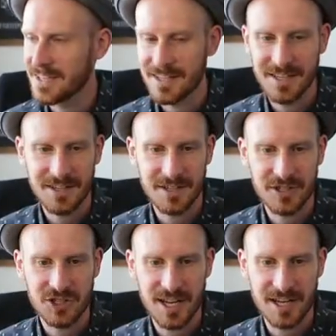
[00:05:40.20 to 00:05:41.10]
in
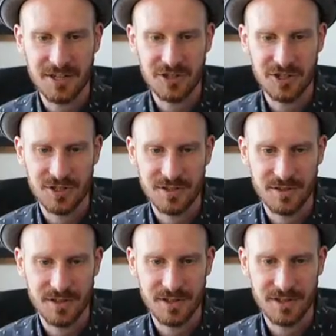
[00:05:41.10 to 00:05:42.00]
here, change
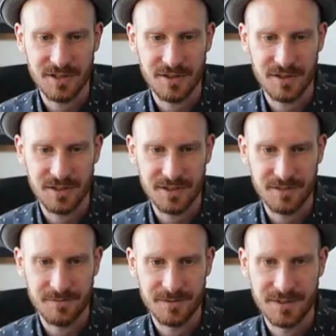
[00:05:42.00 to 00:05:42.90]
the,
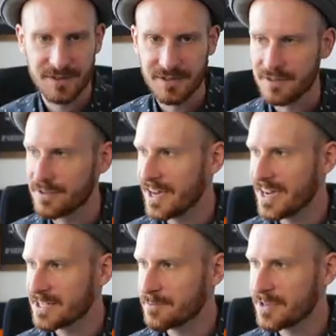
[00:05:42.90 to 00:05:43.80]
the,
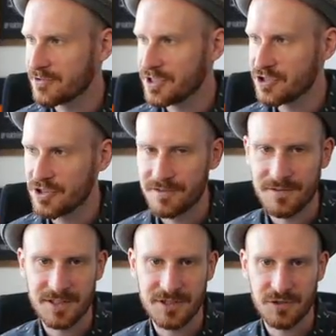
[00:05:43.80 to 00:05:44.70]
the aspect ratio
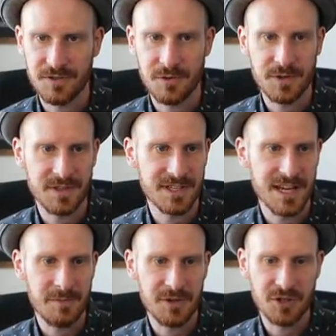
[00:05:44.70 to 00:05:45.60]
of this. So if you want the
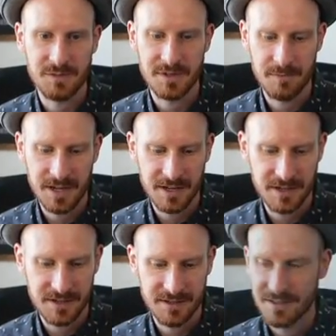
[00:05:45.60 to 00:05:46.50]
timer to be
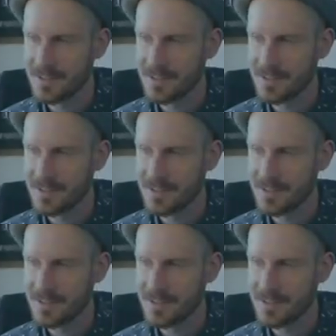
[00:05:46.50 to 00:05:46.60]
bigger,